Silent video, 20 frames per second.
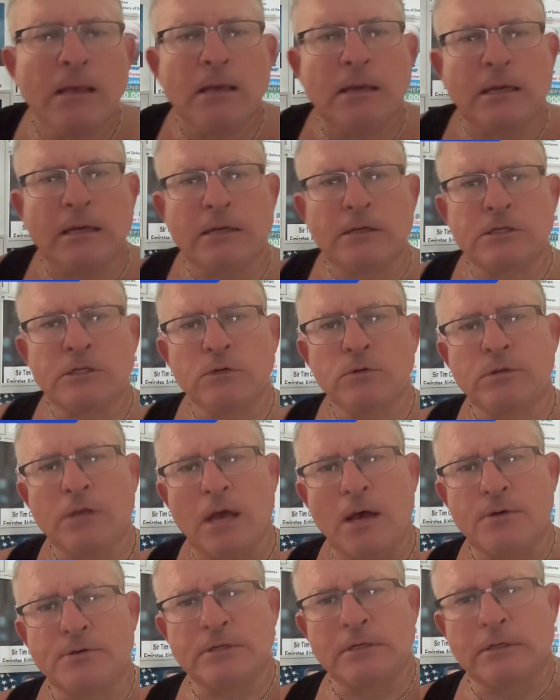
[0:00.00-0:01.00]
in
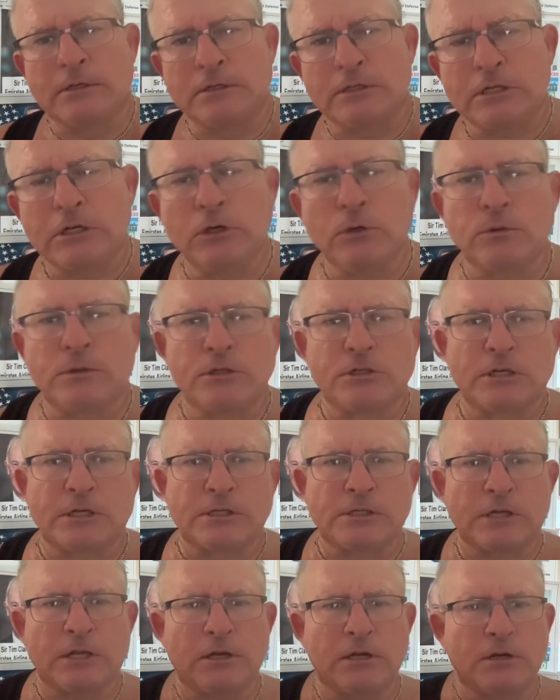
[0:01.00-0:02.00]
2002, to
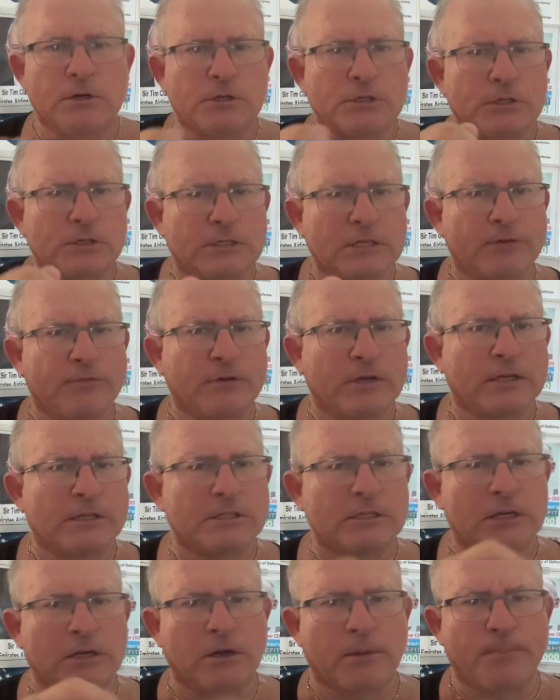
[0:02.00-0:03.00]
just send in your certificate,
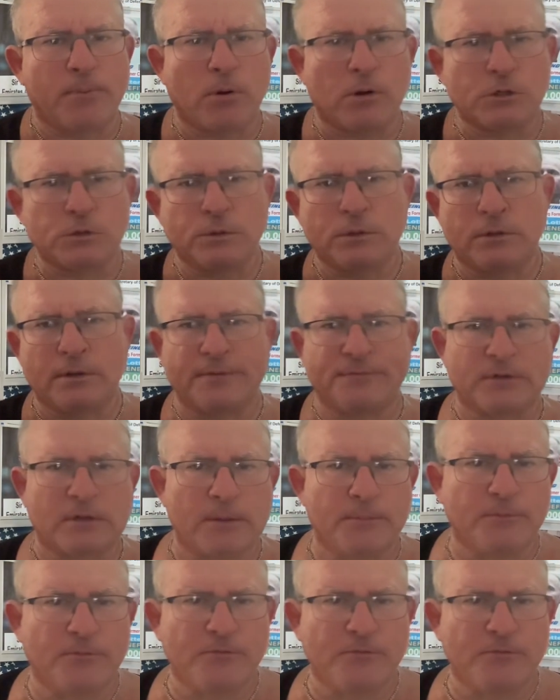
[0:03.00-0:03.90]
send in your parts, we don't have to come